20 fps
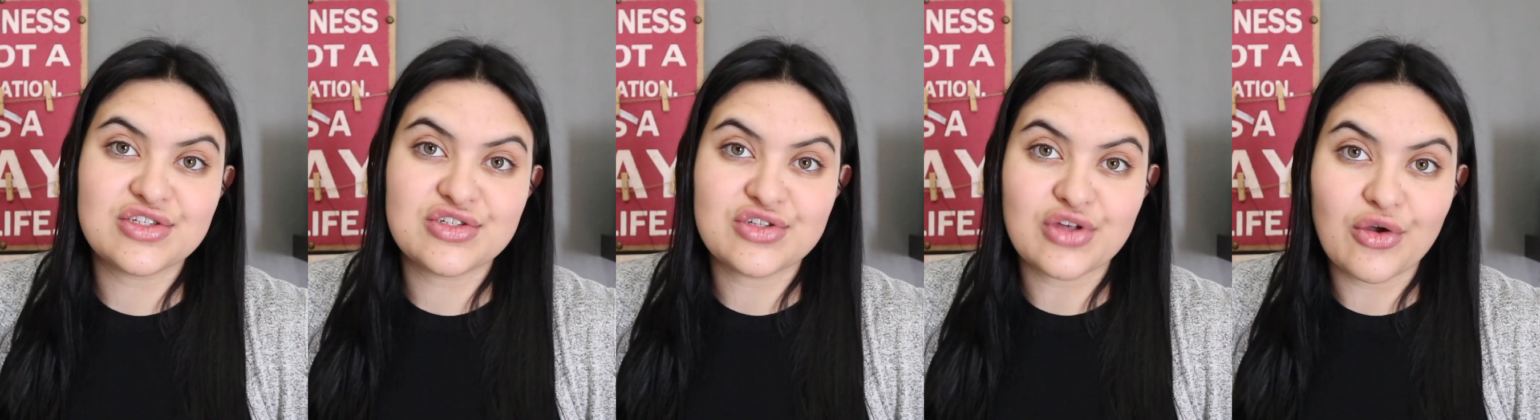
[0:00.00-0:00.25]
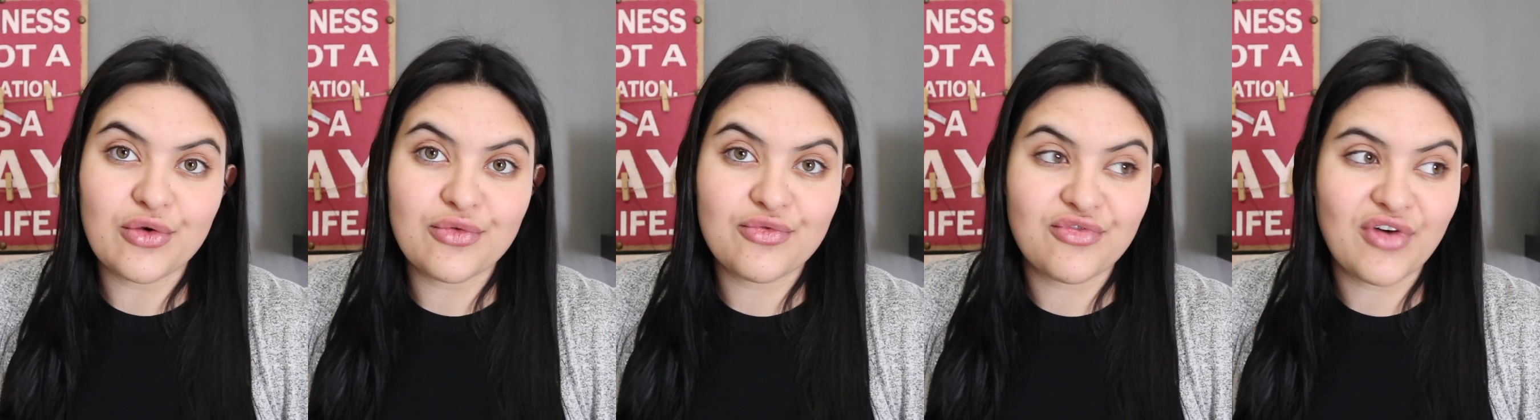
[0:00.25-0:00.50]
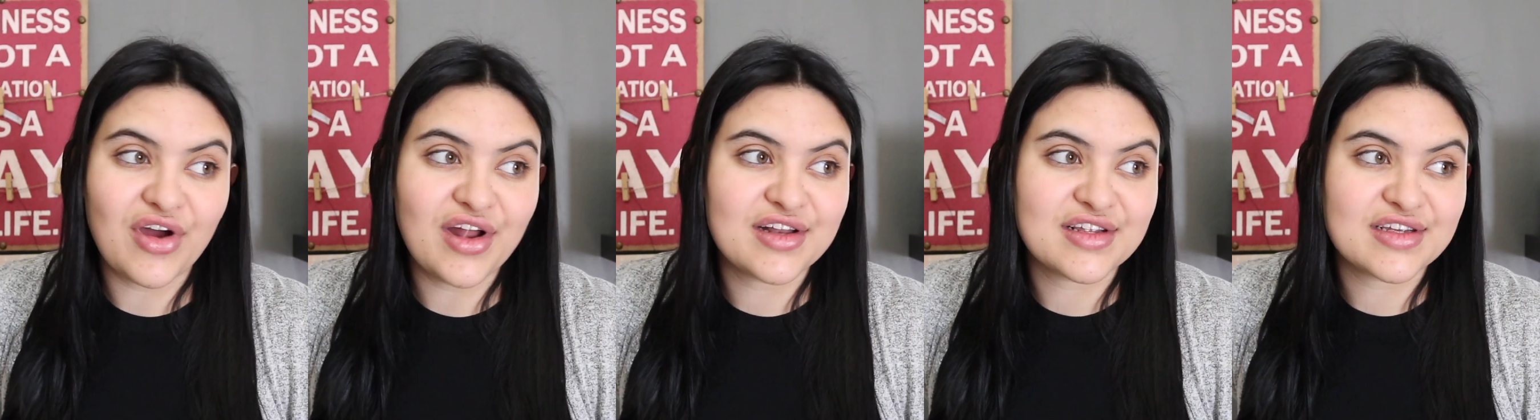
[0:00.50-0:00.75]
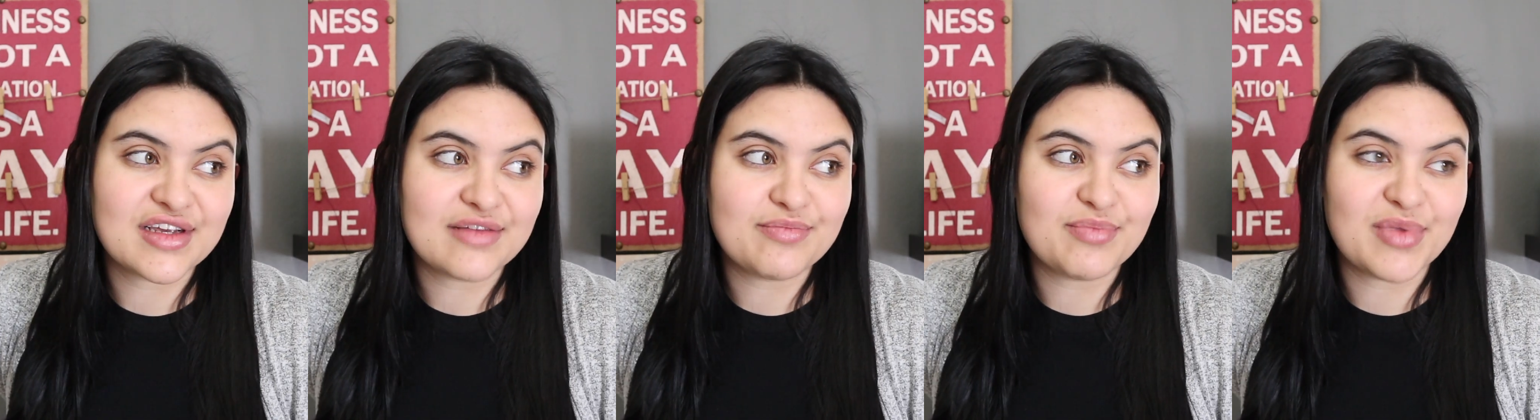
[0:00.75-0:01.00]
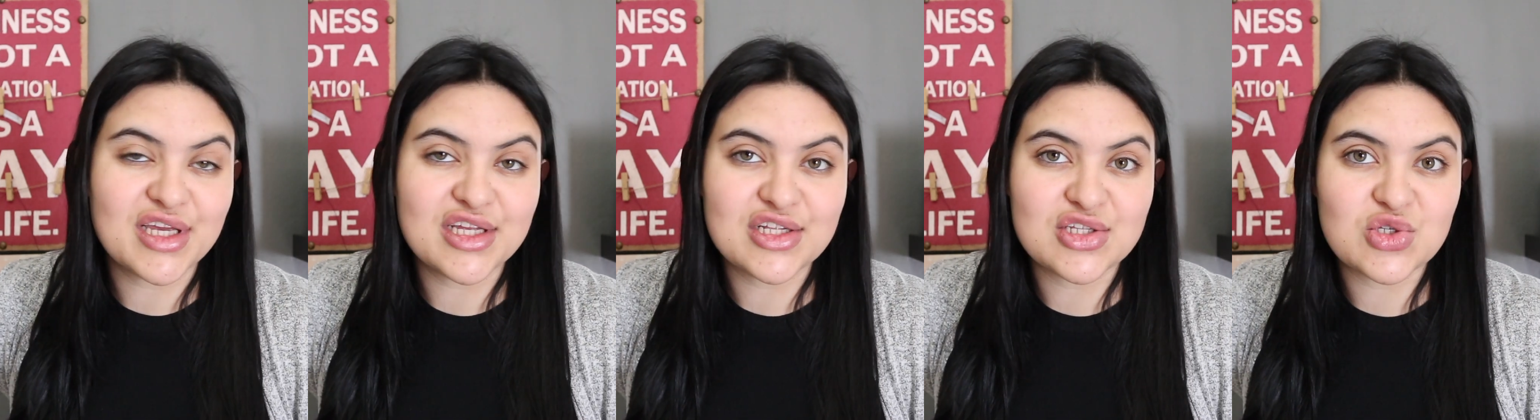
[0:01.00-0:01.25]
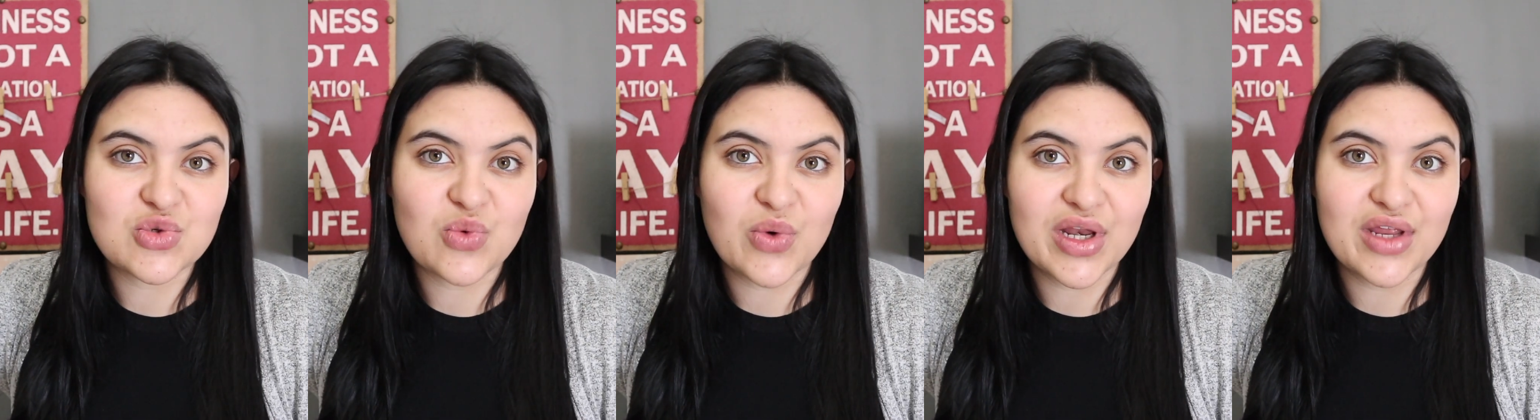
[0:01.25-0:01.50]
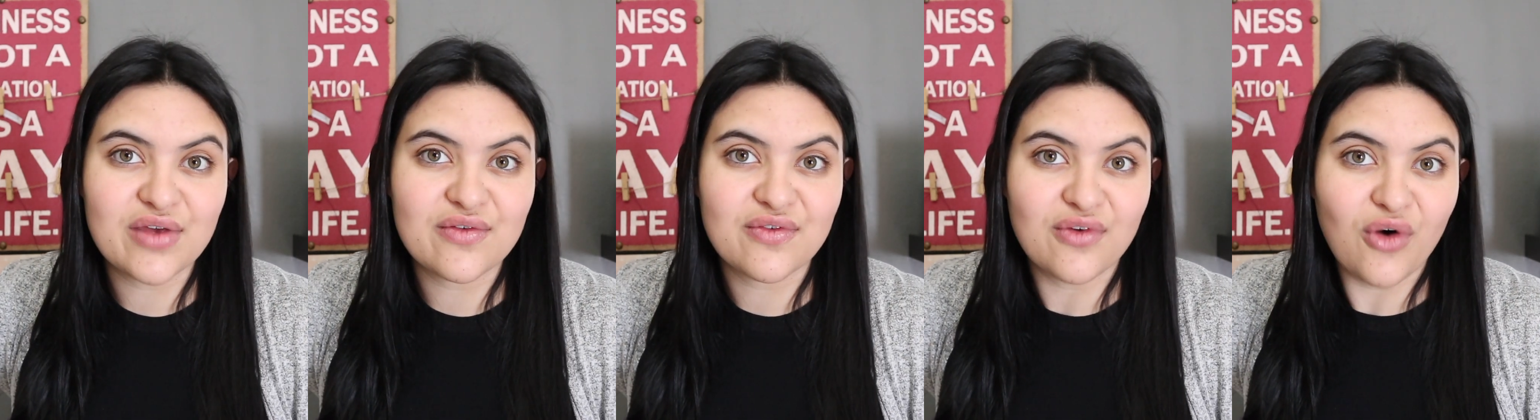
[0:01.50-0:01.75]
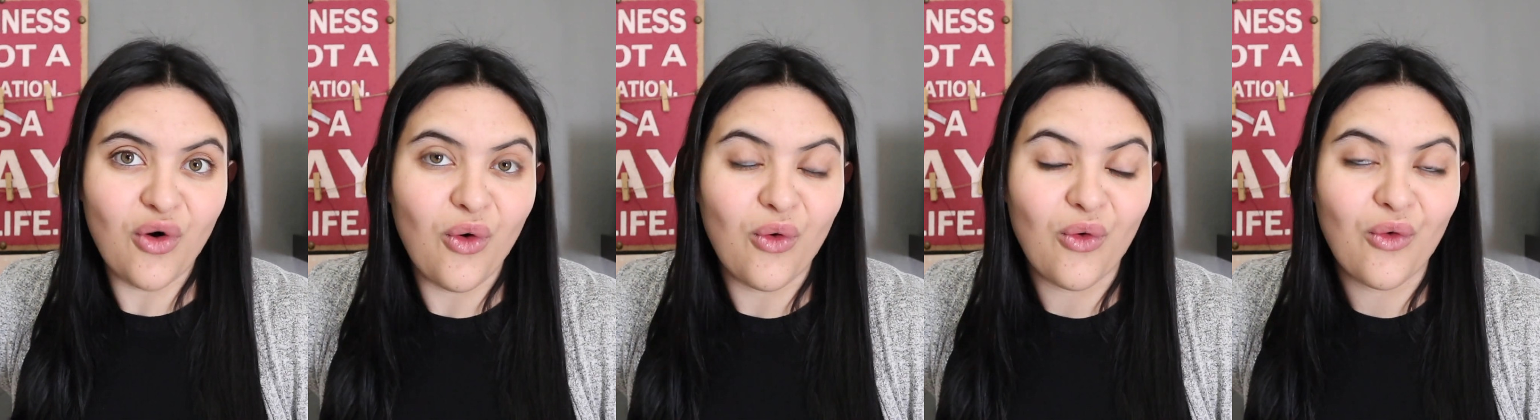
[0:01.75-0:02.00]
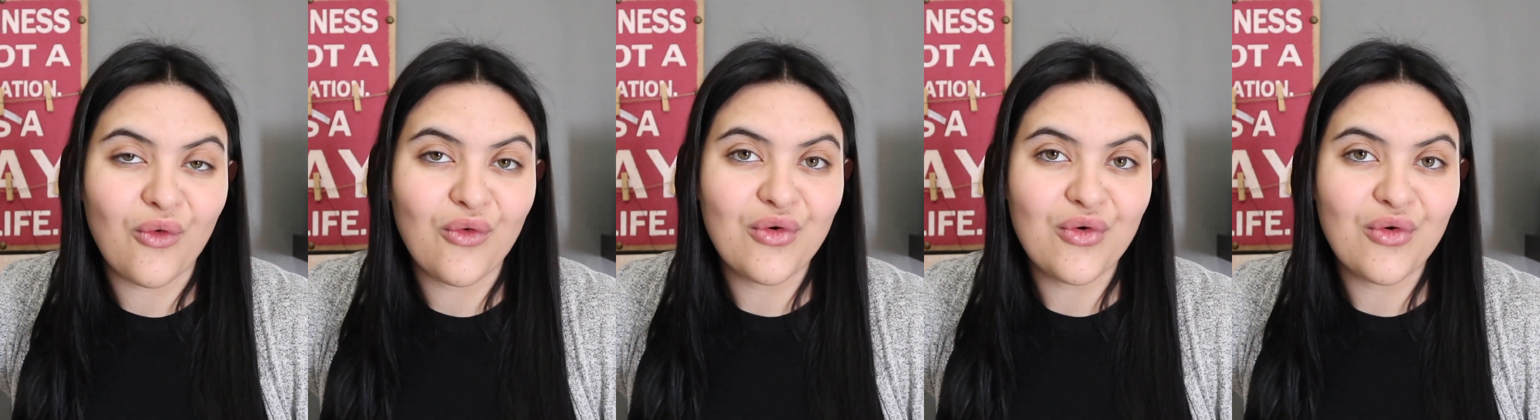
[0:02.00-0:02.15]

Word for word: So fun being twenty-four.